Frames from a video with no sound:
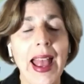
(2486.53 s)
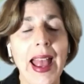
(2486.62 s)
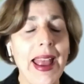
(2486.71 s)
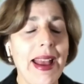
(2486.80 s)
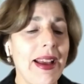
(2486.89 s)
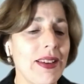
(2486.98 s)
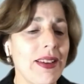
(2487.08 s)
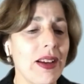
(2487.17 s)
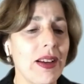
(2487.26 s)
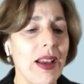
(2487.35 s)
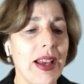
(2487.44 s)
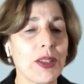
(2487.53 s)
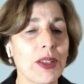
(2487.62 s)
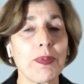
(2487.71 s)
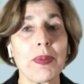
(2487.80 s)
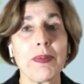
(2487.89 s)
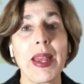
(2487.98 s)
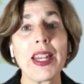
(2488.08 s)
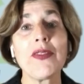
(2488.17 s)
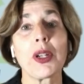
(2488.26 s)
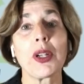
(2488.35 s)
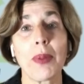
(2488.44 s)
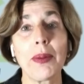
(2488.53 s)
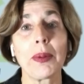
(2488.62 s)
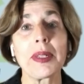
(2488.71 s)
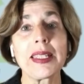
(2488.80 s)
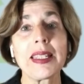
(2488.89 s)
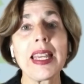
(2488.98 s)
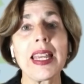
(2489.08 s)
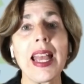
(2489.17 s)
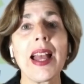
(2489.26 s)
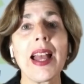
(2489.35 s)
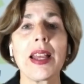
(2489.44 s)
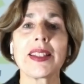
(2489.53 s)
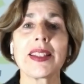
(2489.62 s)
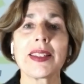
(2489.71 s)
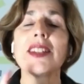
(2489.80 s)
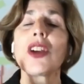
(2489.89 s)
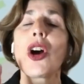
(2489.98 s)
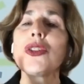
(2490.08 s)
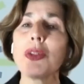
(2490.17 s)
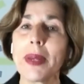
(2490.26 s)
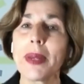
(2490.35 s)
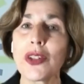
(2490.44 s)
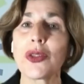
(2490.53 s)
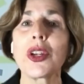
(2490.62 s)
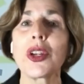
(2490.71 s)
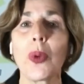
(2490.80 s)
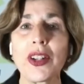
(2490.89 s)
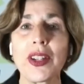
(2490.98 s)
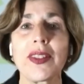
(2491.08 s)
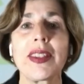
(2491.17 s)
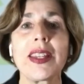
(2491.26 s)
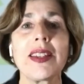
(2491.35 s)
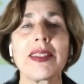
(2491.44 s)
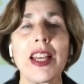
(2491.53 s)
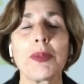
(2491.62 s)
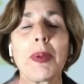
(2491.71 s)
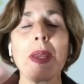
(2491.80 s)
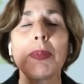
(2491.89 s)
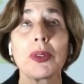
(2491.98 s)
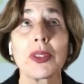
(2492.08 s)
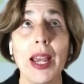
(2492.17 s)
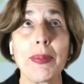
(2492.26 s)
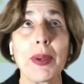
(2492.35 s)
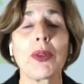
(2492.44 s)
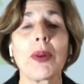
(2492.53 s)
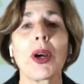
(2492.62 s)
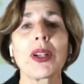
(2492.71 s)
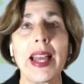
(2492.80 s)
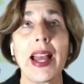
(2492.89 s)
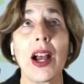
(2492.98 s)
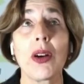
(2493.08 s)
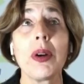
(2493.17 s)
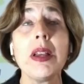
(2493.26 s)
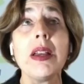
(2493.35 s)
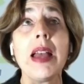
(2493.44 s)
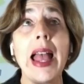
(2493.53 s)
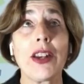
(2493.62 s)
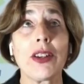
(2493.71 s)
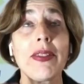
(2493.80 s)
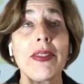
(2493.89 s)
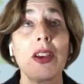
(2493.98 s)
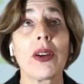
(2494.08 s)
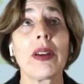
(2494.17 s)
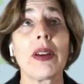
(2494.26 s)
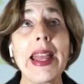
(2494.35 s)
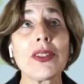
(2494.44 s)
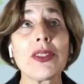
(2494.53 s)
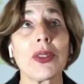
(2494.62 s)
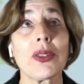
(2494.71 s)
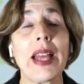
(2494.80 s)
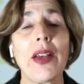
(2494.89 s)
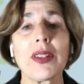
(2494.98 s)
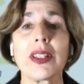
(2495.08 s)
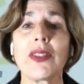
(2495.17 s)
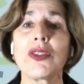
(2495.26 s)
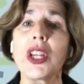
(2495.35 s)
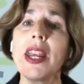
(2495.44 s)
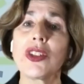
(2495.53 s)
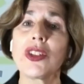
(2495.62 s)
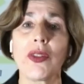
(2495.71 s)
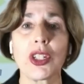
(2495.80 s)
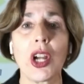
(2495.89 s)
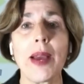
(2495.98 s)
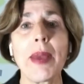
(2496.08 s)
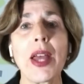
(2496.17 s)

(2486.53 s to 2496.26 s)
And as many of you can probably see, it's also been interesting to watch as people type in remarks and their answers, how these have changed over time.